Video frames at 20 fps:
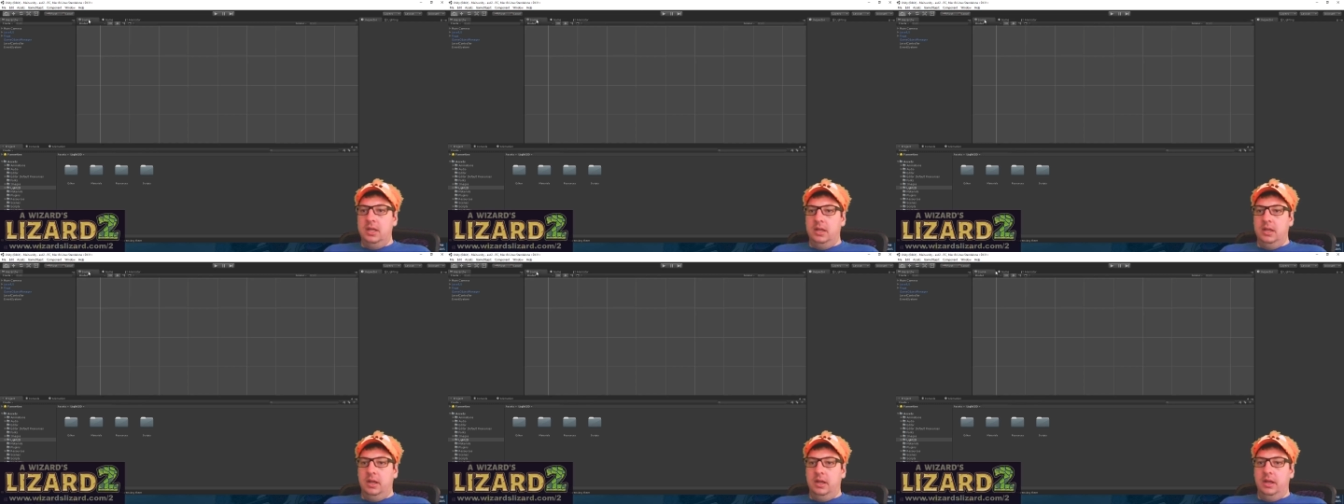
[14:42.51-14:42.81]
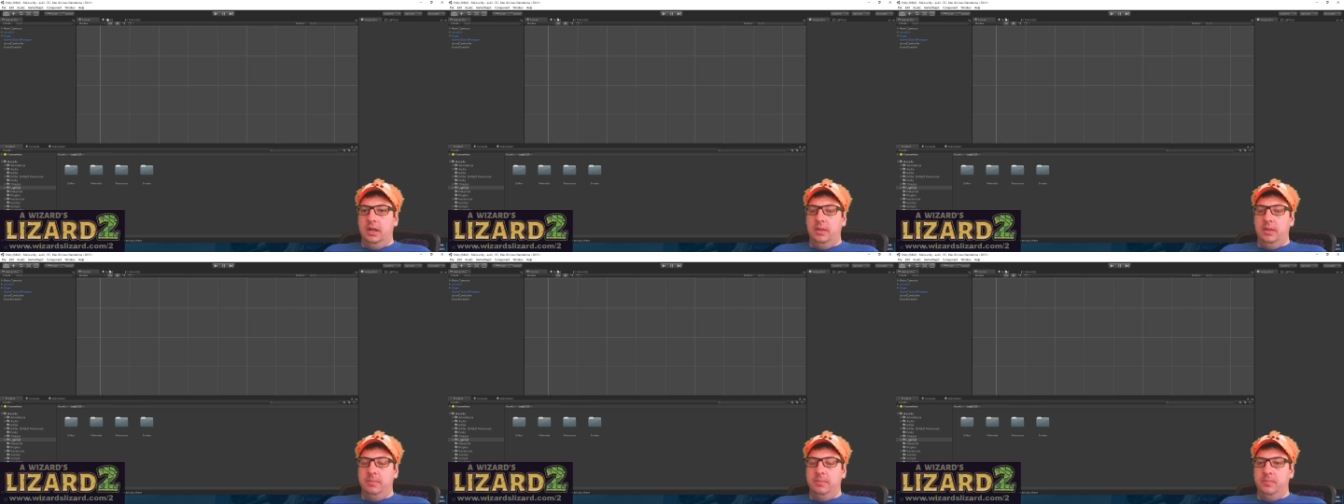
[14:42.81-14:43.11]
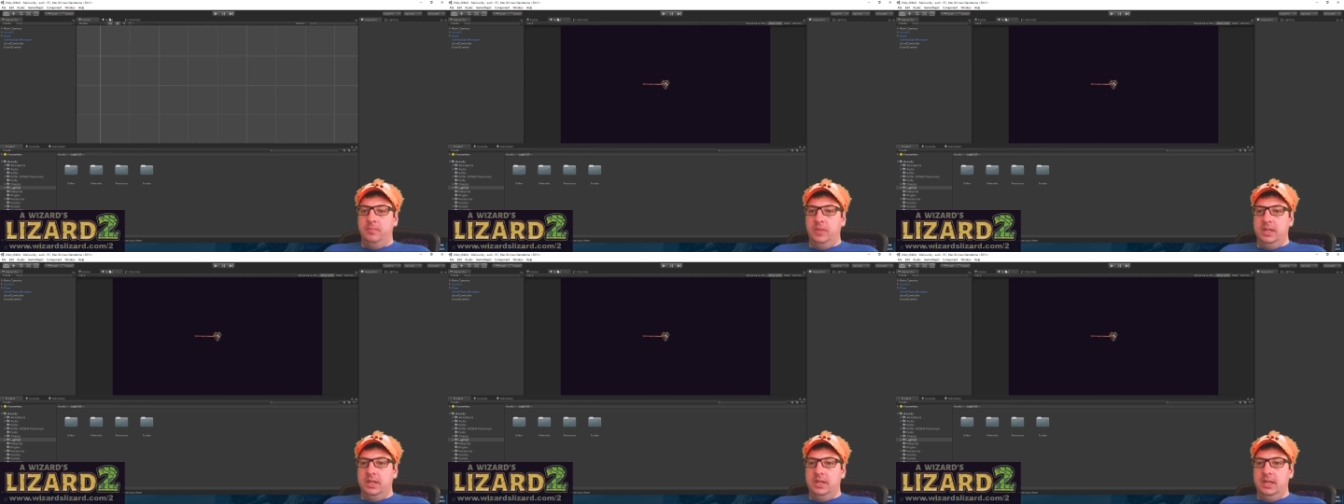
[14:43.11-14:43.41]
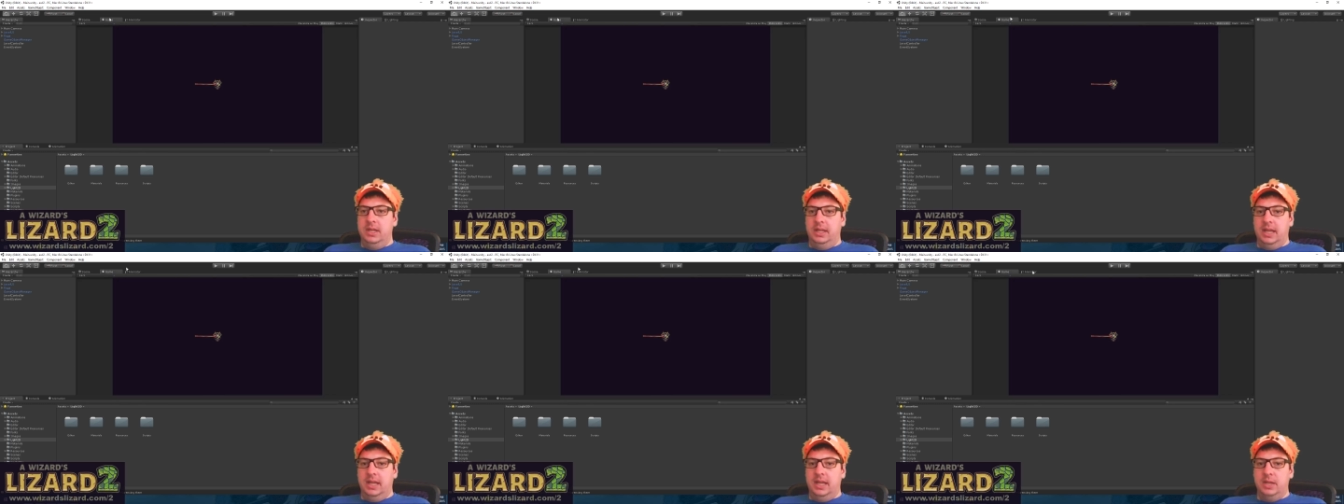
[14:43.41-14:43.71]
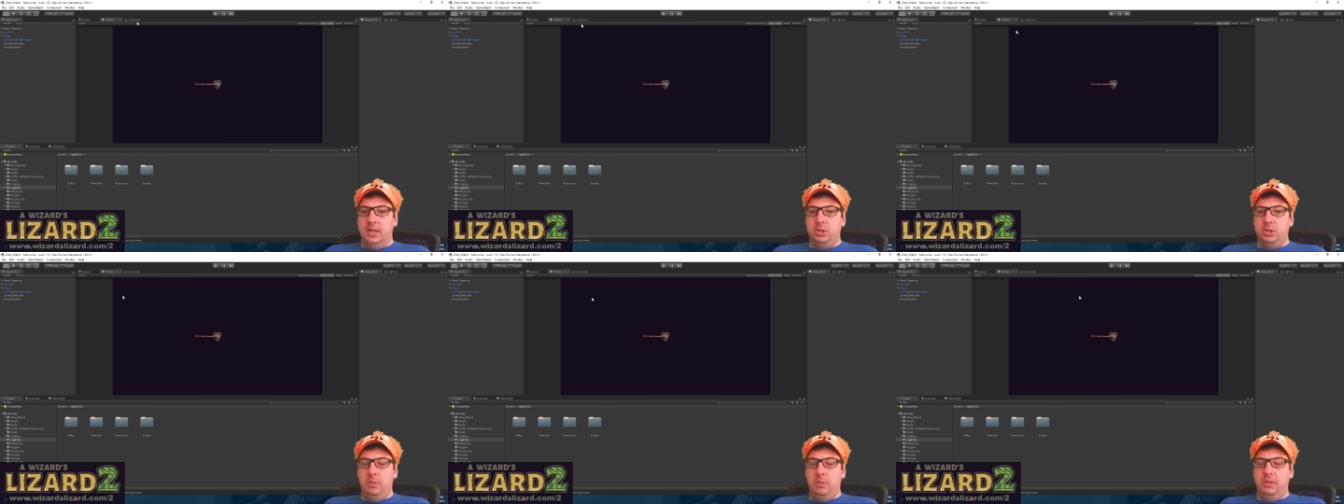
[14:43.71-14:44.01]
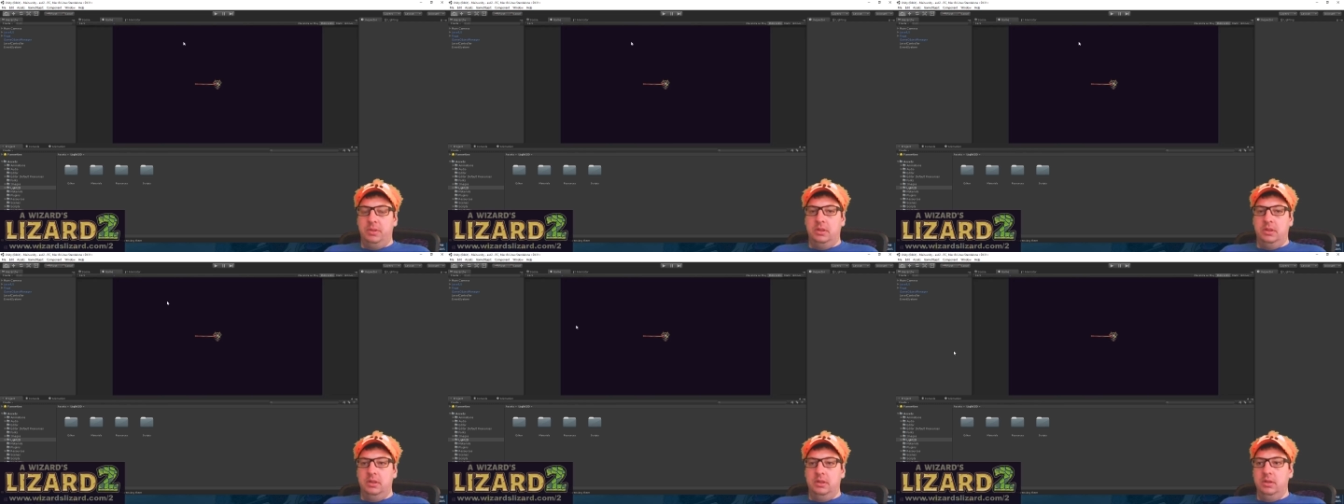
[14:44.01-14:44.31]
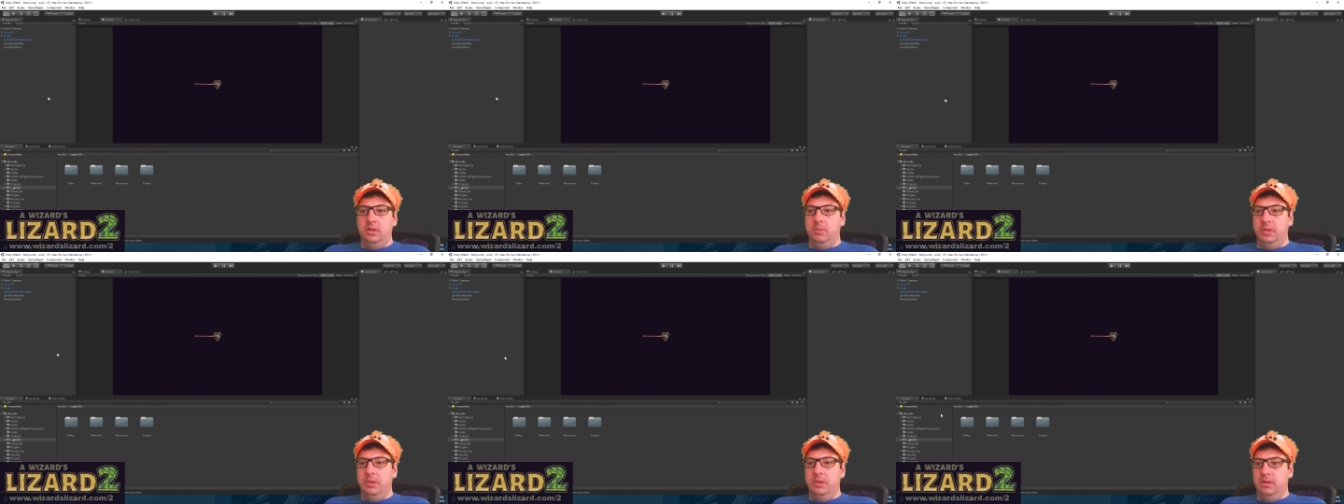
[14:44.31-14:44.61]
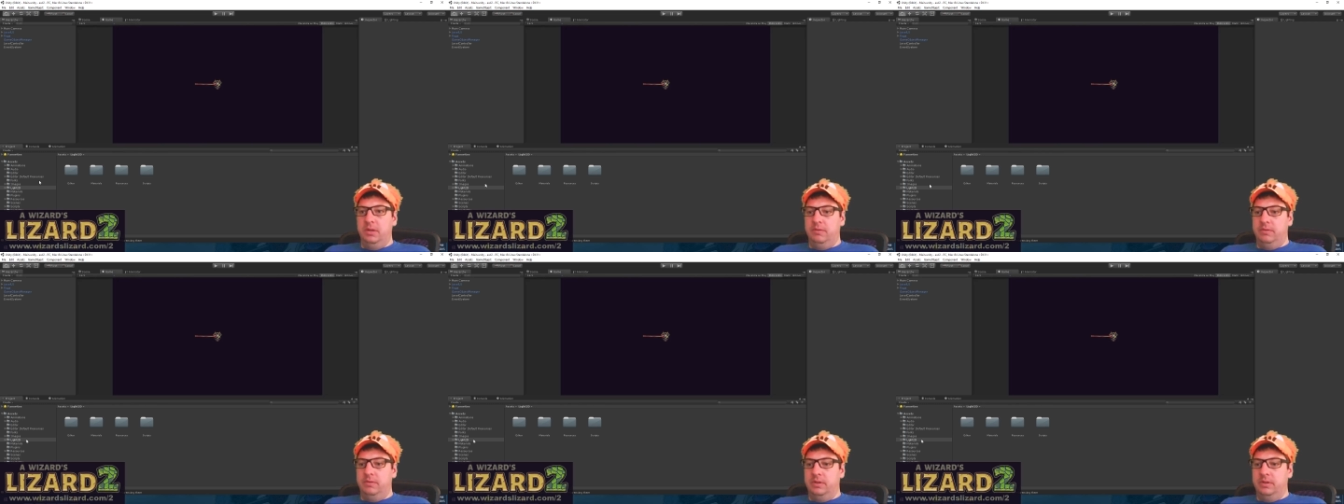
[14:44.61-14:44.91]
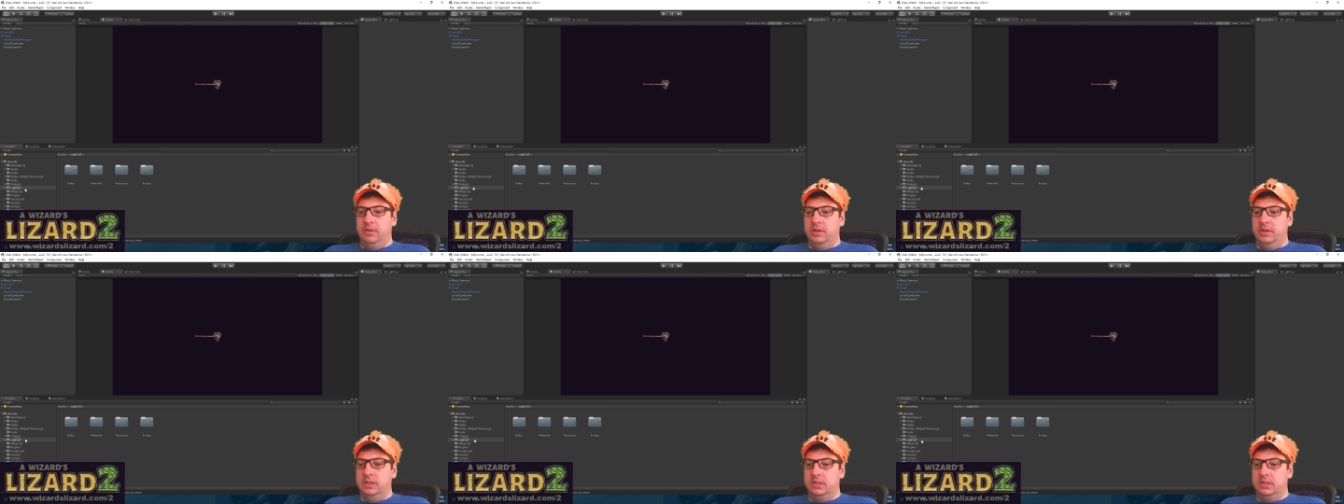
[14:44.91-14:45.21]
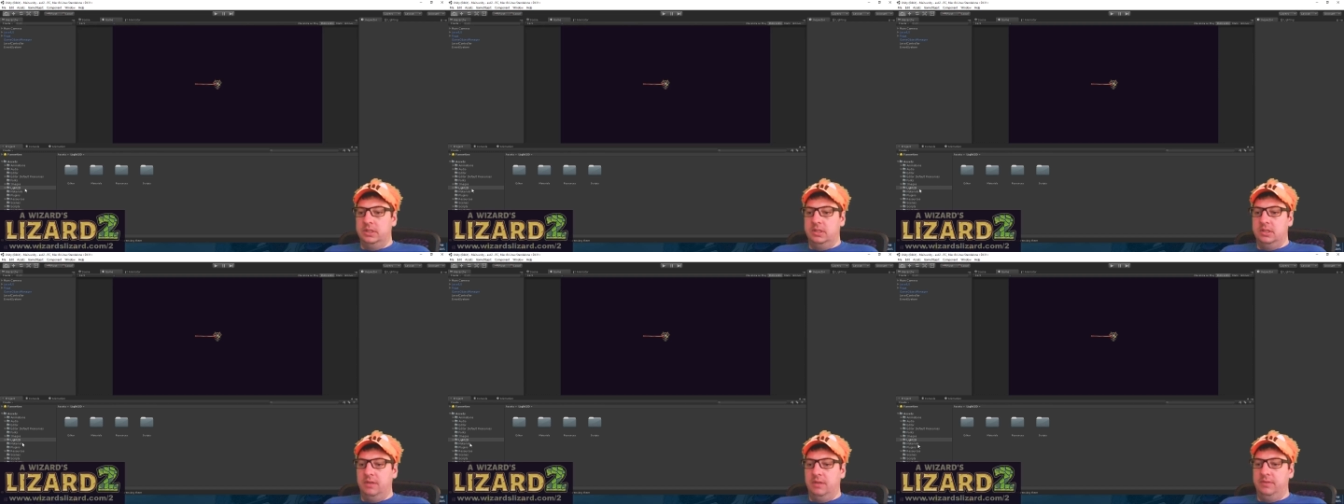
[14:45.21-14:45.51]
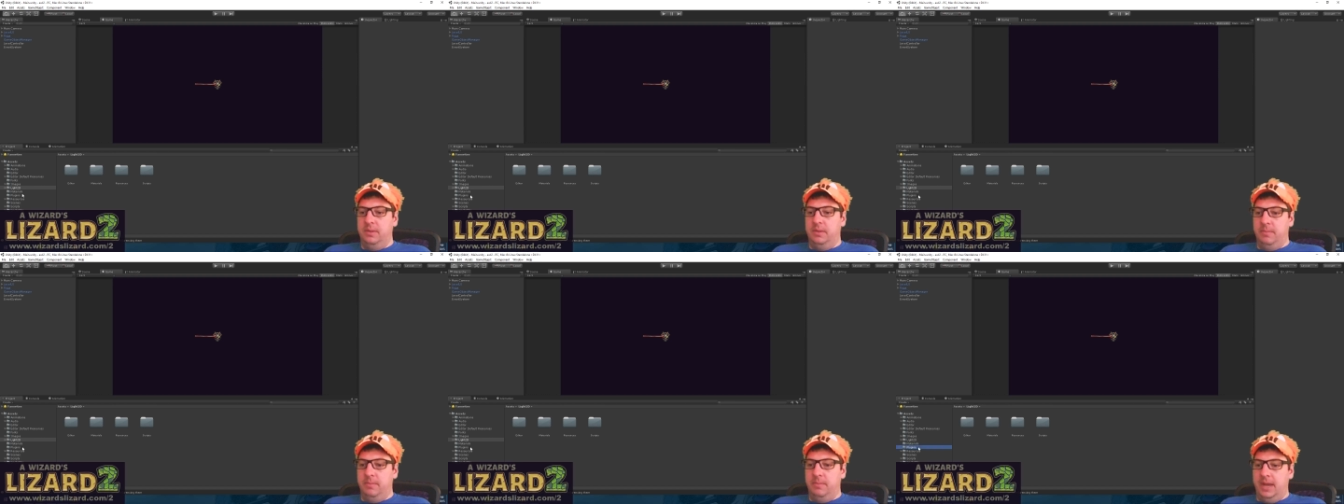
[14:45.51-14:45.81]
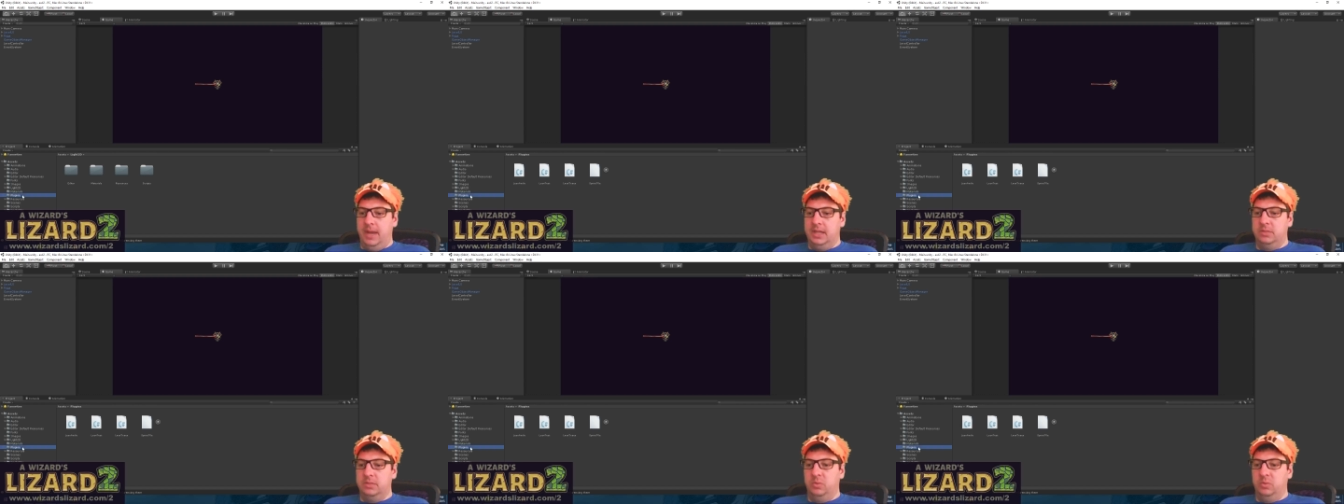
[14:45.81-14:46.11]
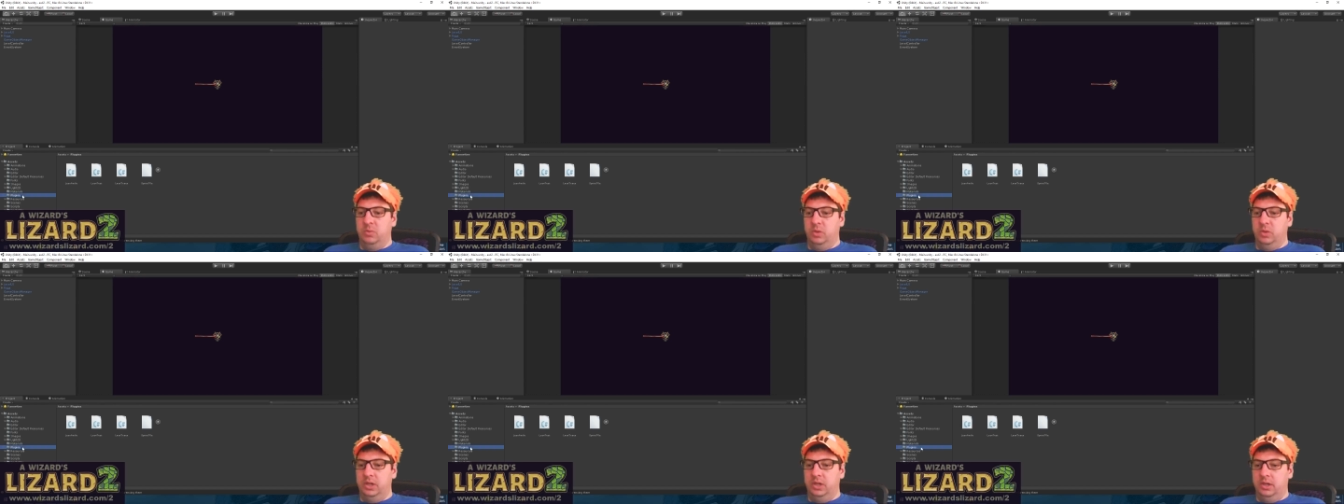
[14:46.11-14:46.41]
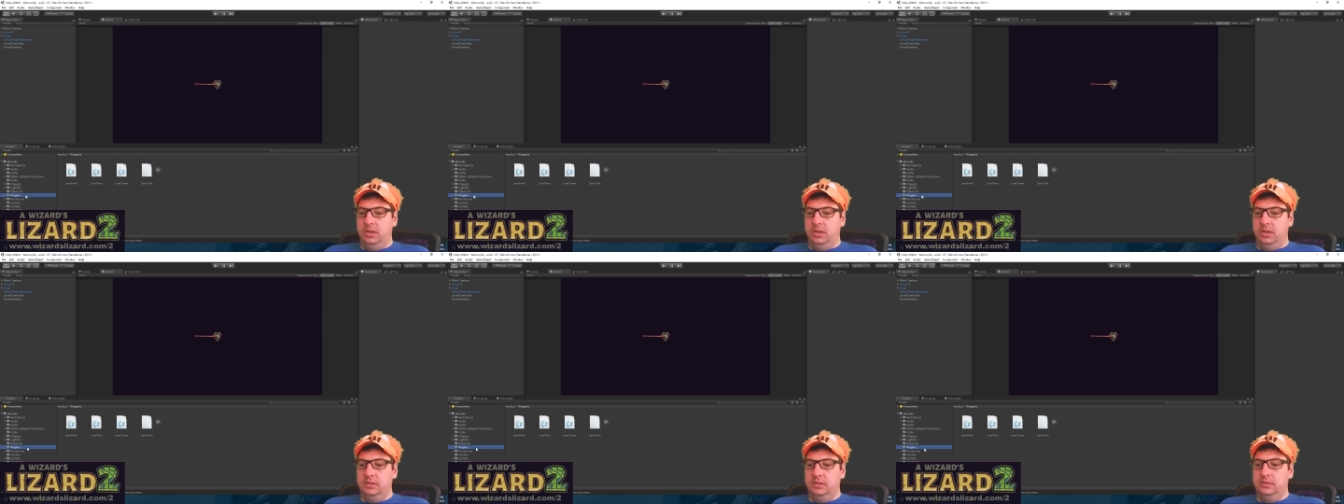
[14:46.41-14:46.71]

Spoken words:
I need to catch up with a little bit of stuff that Matt has been working on.